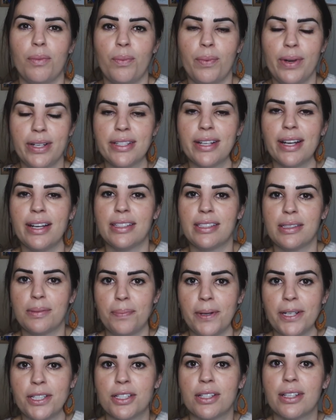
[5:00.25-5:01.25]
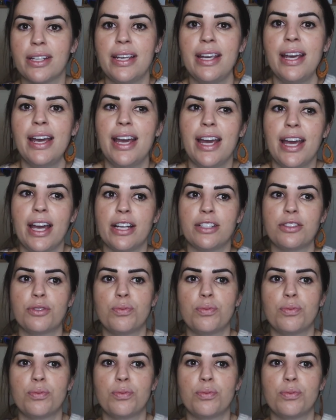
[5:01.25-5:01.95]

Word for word: winter especially, it's